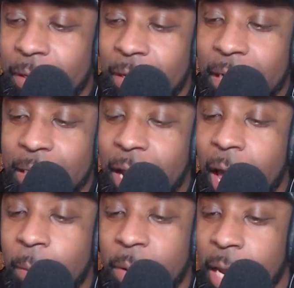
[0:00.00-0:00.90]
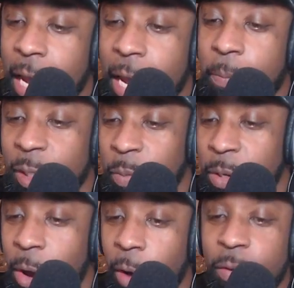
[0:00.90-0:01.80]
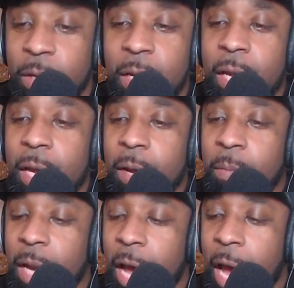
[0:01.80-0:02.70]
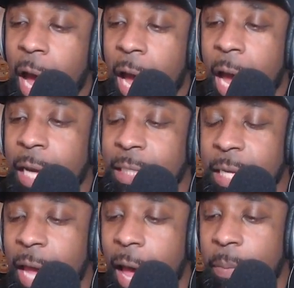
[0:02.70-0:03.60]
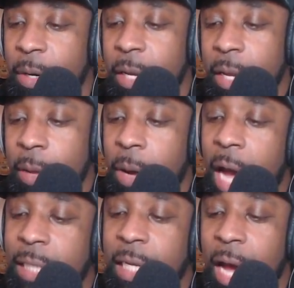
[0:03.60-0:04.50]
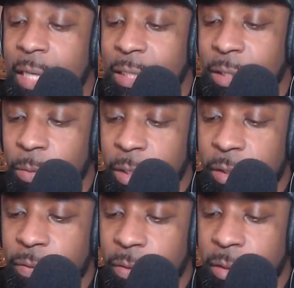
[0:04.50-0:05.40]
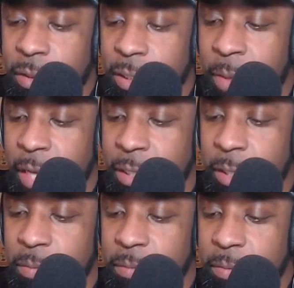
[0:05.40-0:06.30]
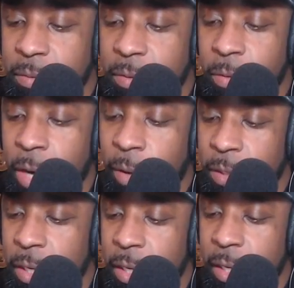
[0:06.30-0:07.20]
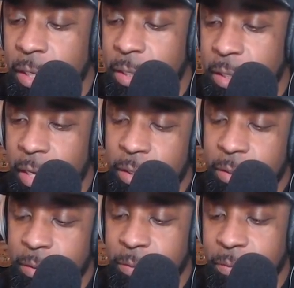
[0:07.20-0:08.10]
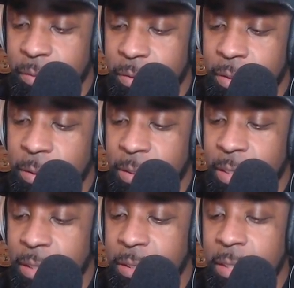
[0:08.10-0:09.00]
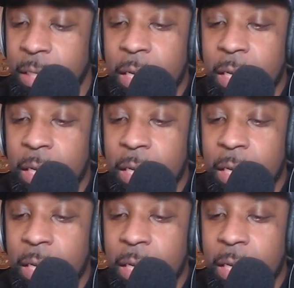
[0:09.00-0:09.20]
Let that happen. It pissed me off, but I can see it happening. But I take Asuka to win this matchup without the other circumstances.